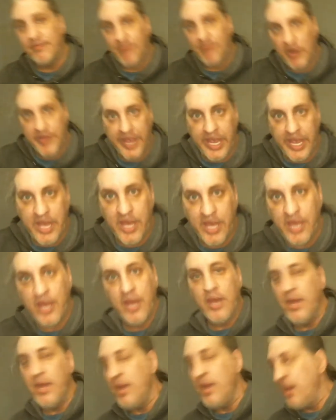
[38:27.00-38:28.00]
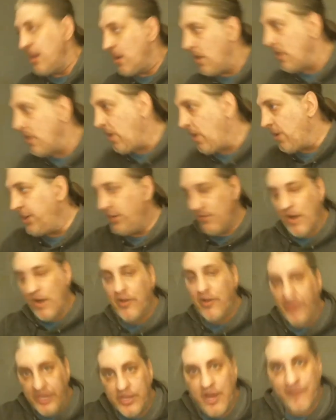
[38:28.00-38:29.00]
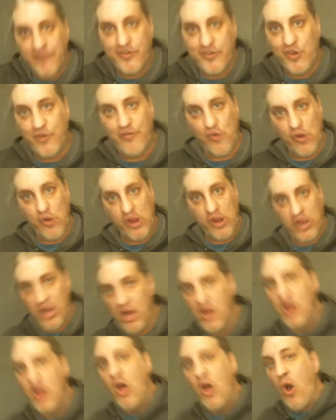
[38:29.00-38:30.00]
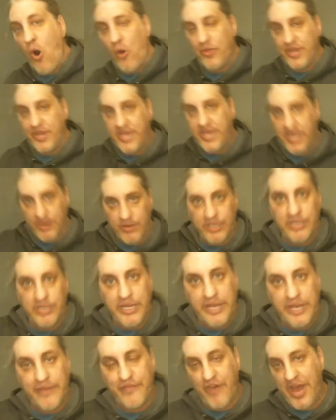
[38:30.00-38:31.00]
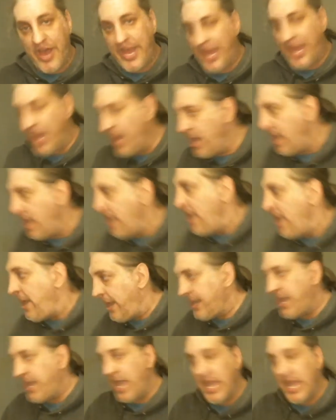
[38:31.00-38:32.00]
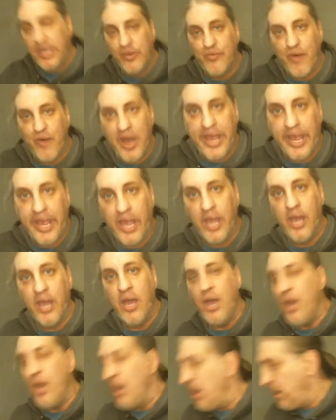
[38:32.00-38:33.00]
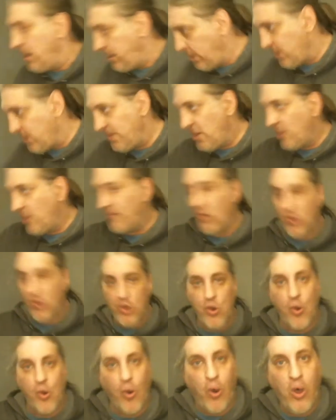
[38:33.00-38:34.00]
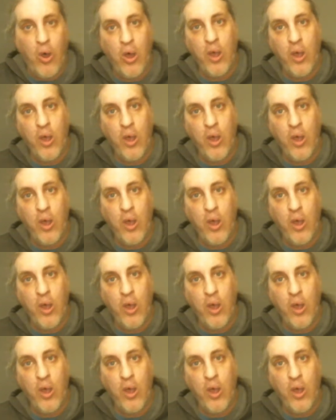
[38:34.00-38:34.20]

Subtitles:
money. Are you wealthy enough to afford all the gear you need to fight? And can you fight? You're a noble. Cool.